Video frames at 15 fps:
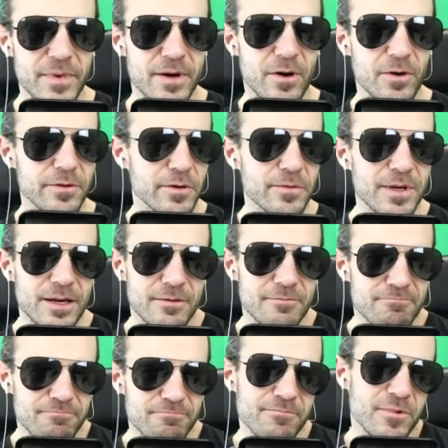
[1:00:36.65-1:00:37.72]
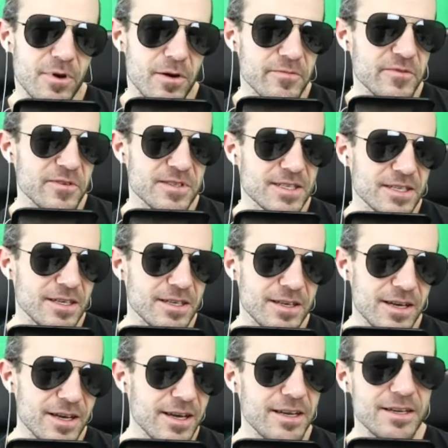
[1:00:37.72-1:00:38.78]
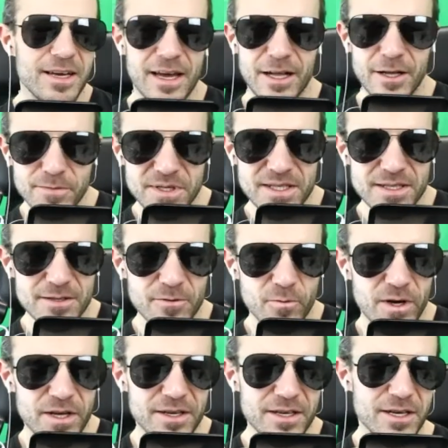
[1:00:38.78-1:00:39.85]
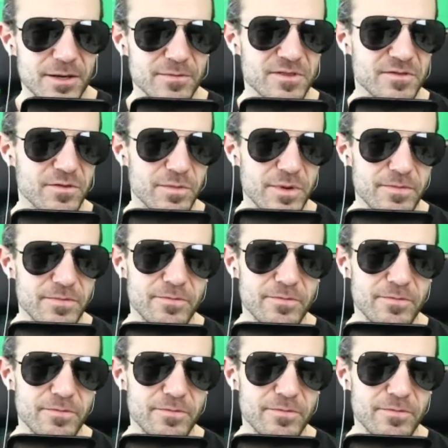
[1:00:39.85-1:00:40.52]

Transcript: Although that obviously it helps when it comes from